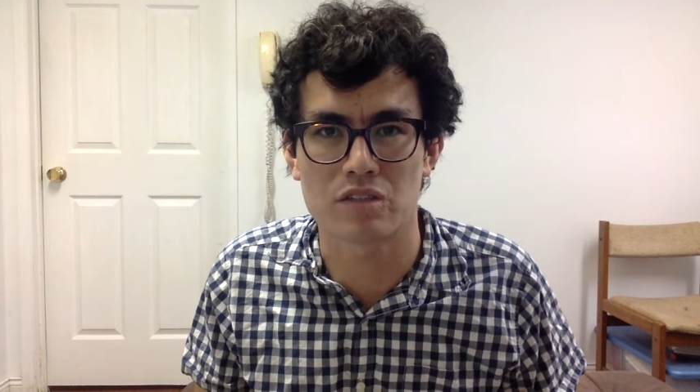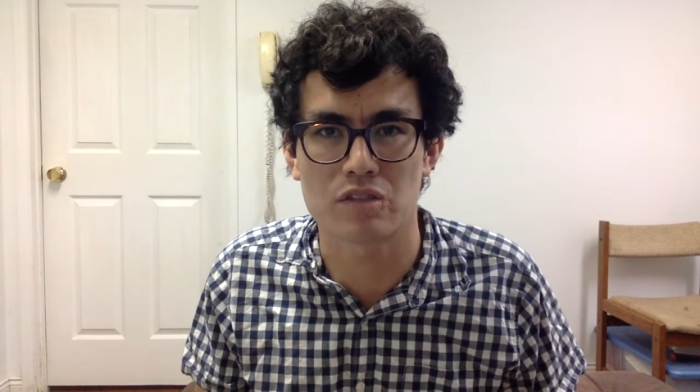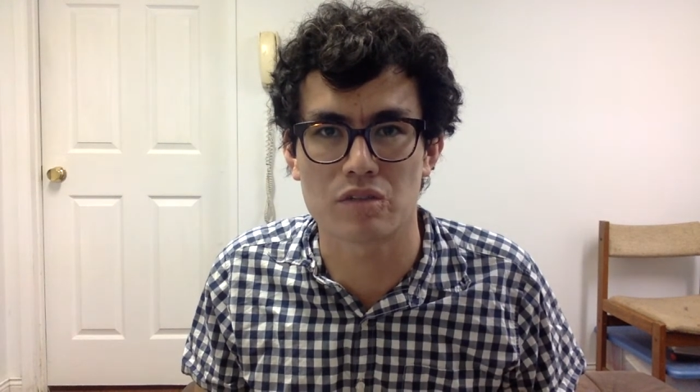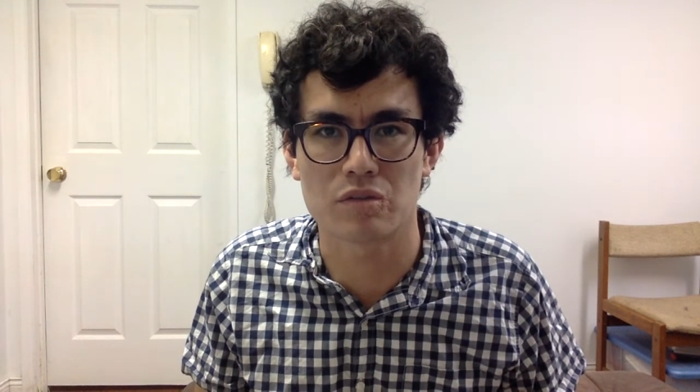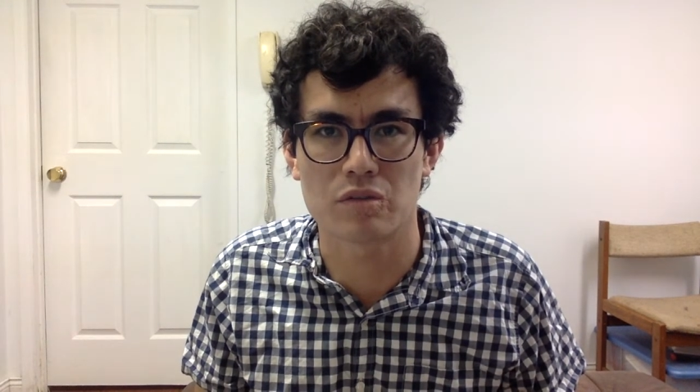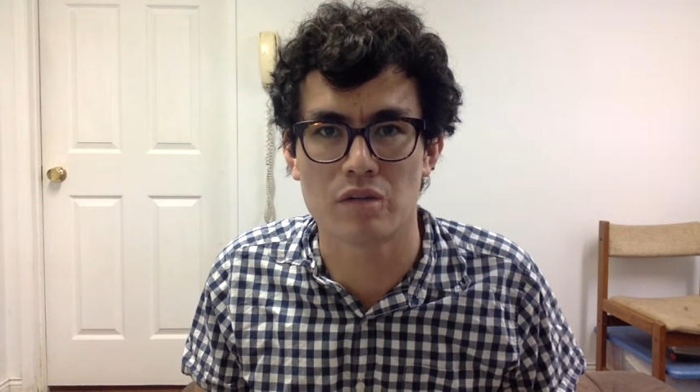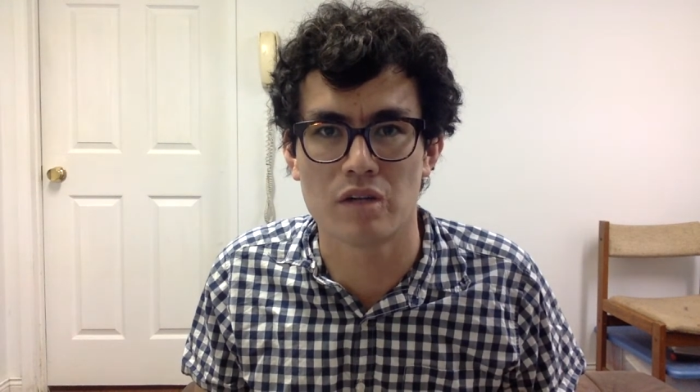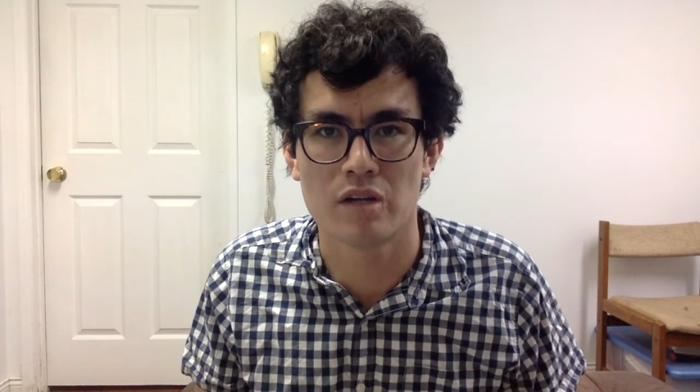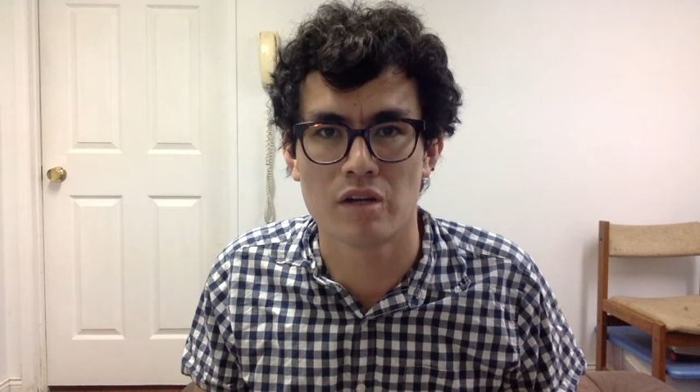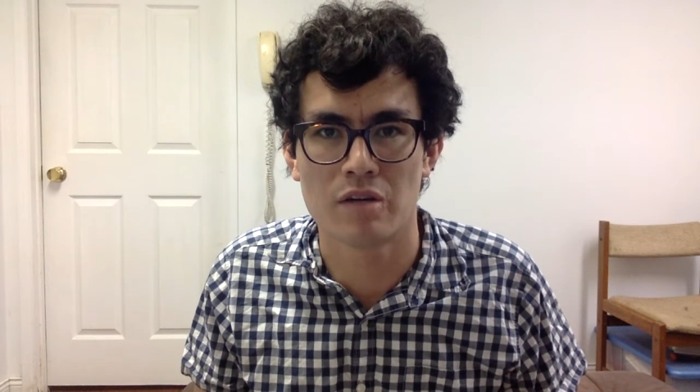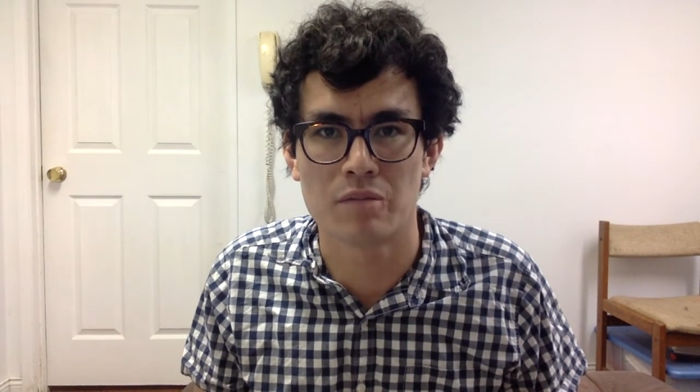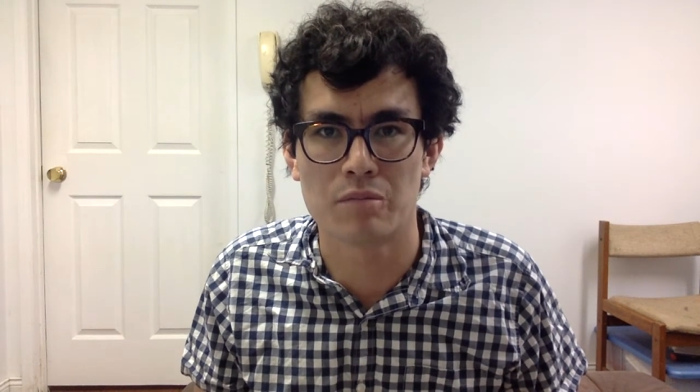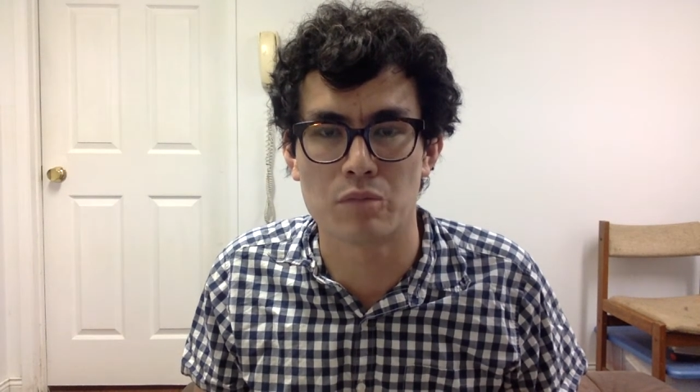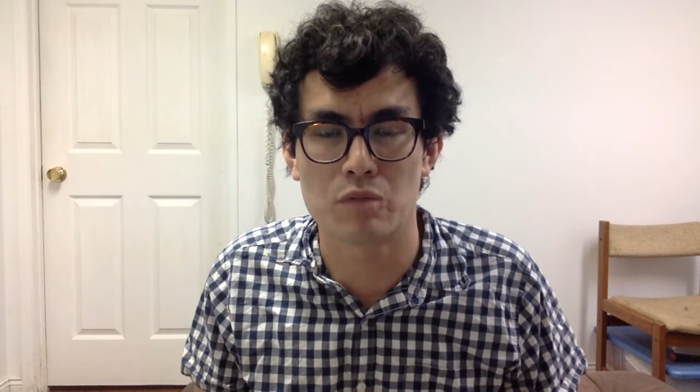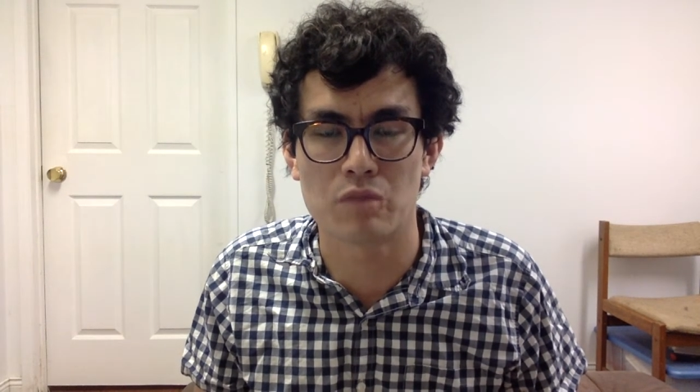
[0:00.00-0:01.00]
to
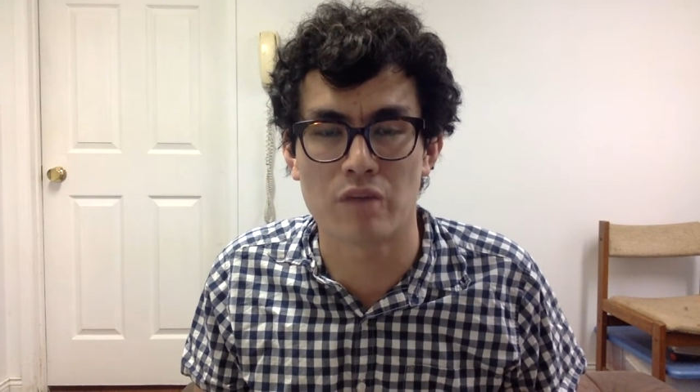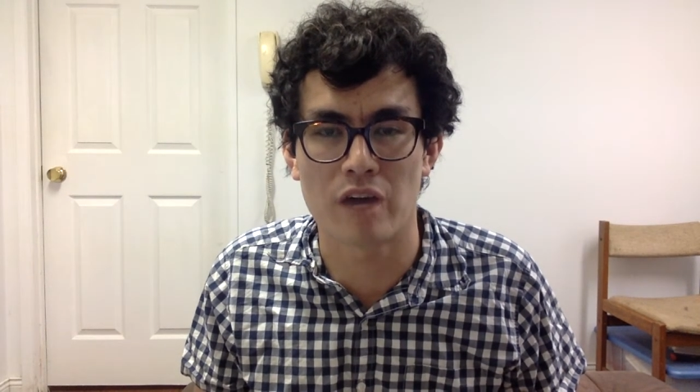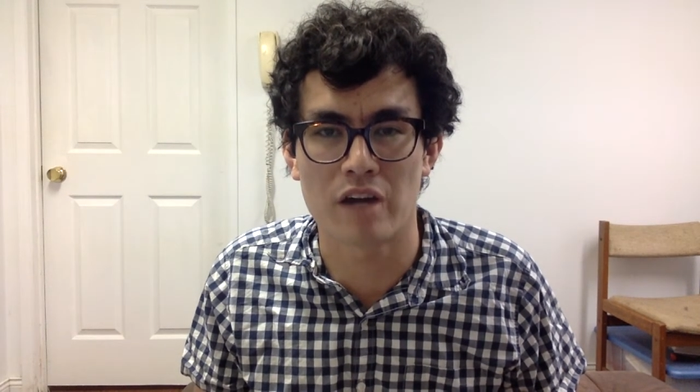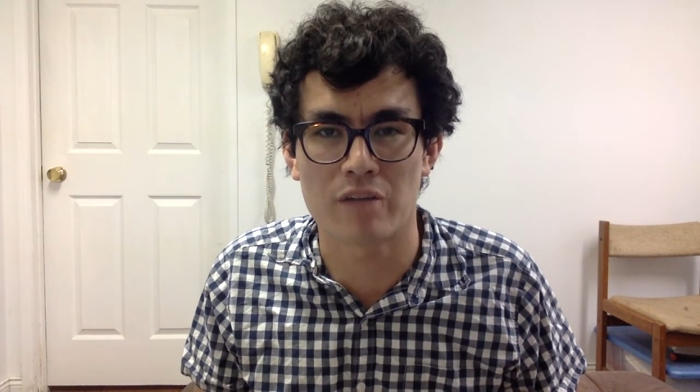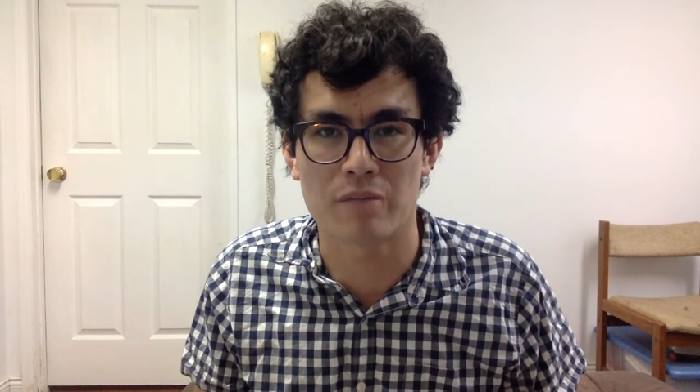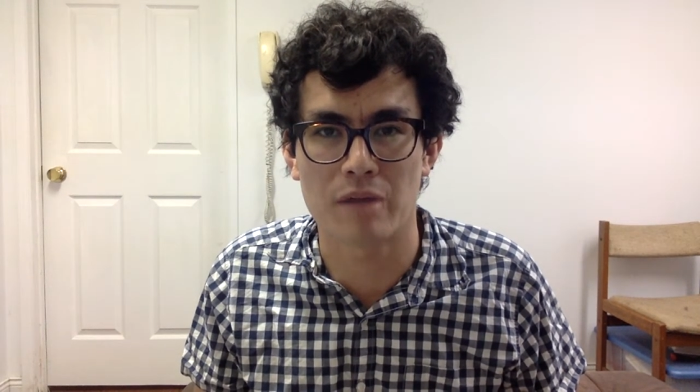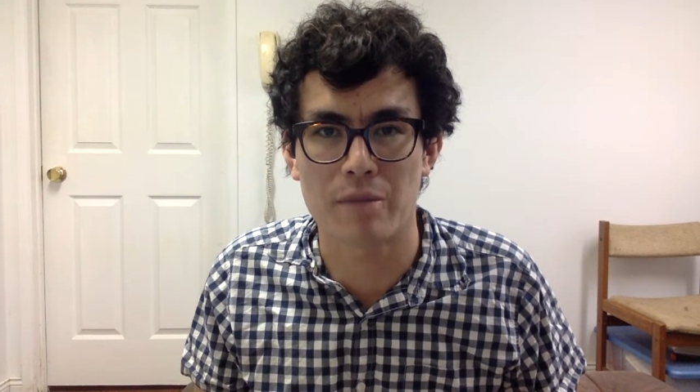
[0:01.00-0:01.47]
move out of my